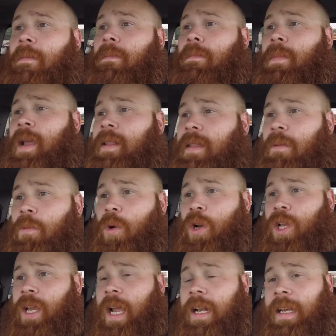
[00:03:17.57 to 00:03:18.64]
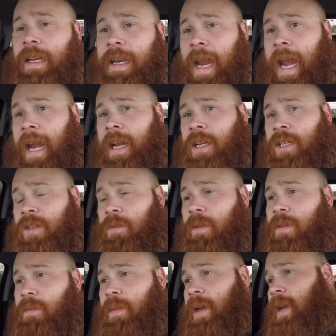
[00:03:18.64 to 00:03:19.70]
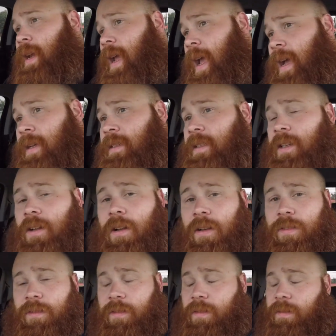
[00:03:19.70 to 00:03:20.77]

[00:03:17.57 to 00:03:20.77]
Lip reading: make them want to get engaged with me as the author.